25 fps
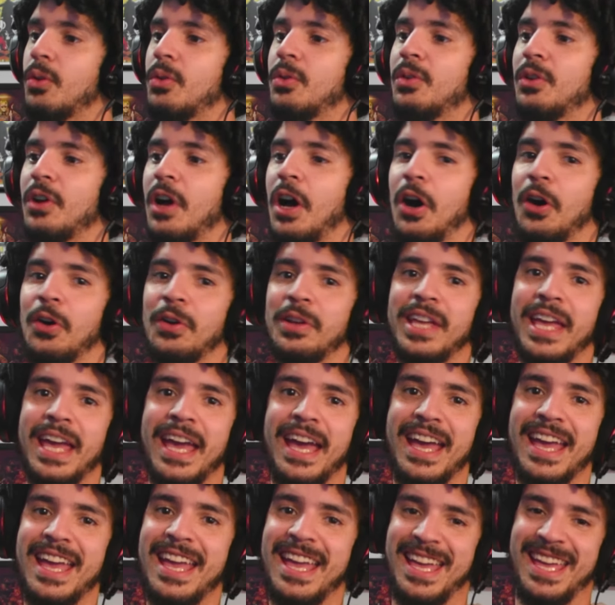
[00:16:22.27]
Oh
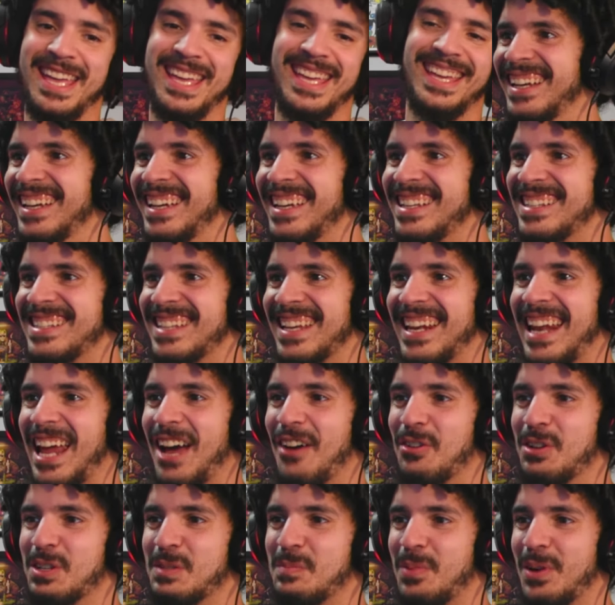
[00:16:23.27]
yeah. He said
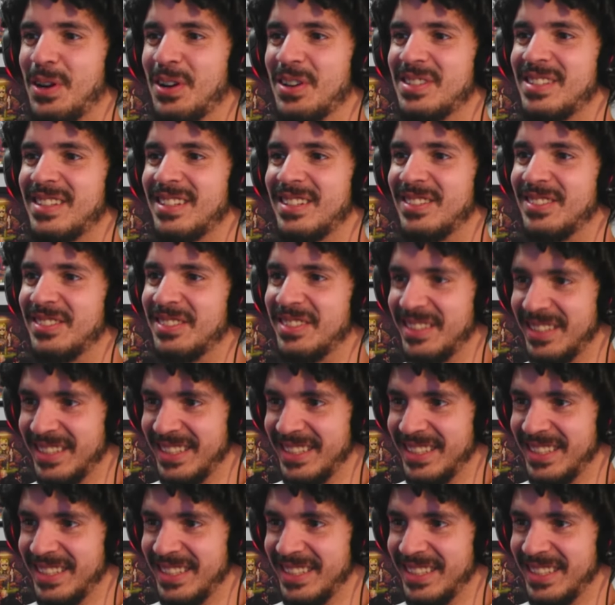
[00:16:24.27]
that was personal.